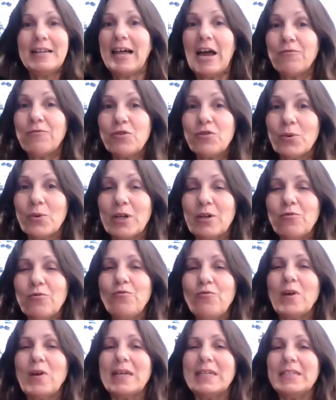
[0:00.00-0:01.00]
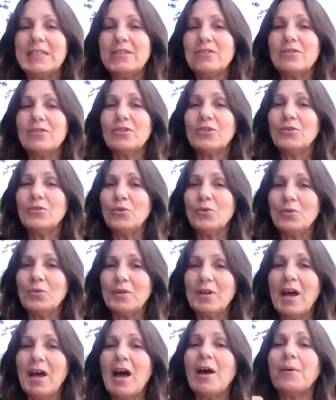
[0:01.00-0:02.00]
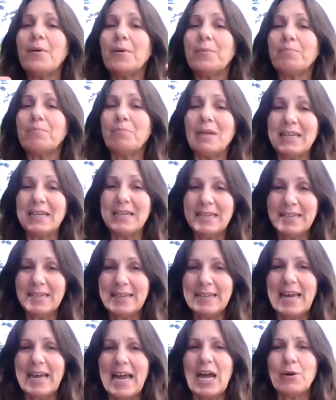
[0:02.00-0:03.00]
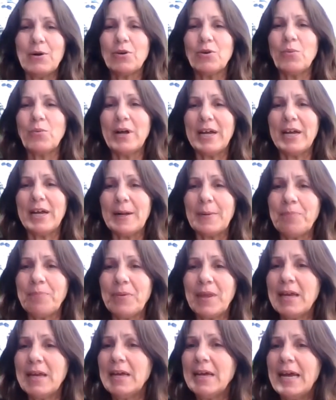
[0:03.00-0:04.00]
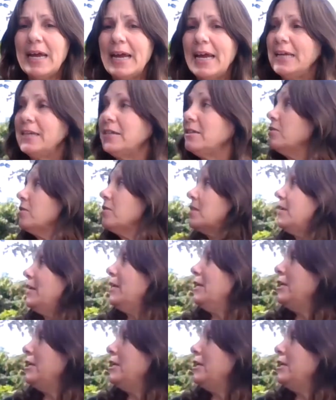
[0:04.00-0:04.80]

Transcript: laughter and fun to come our way. And you